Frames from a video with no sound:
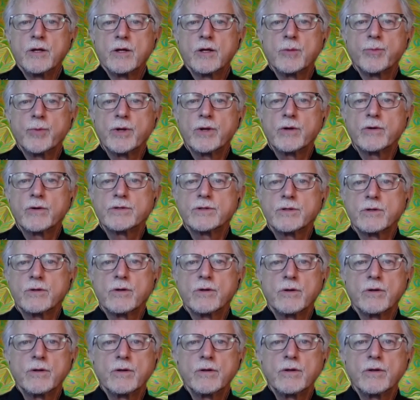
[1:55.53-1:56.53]
appears
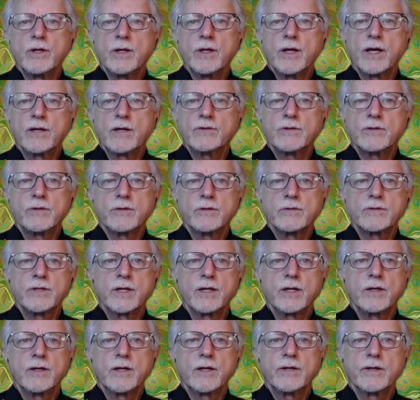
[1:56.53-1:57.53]
on the excellent
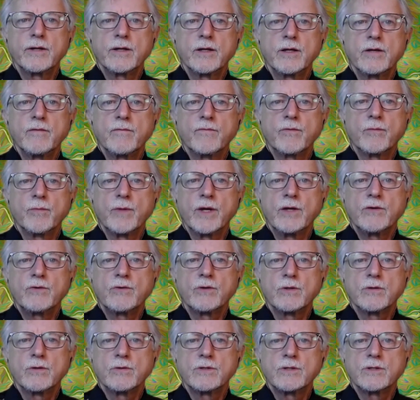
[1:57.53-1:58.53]
psychedelic
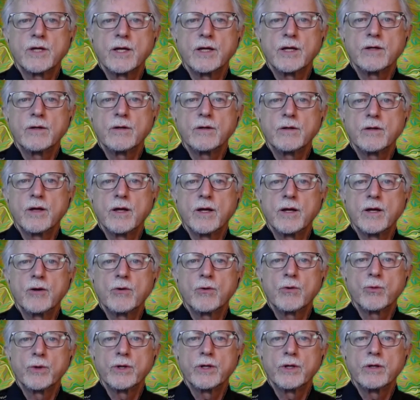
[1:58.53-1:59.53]
information site
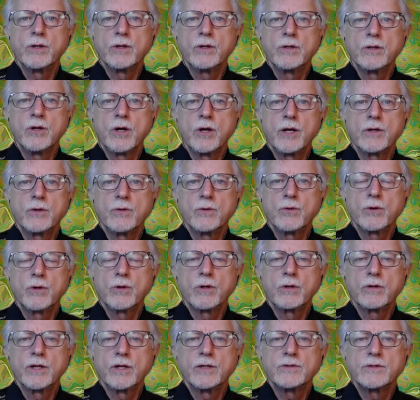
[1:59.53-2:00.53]

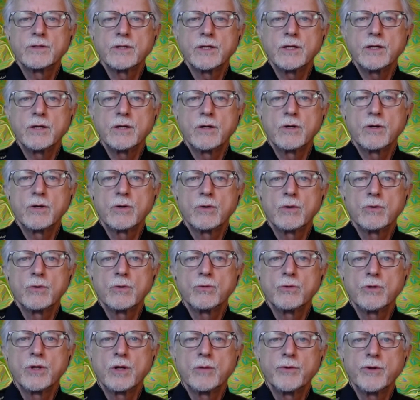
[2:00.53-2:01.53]
erowid.org. That's
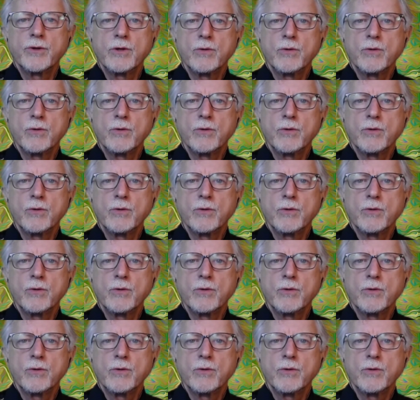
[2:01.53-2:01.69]
EROWID.org,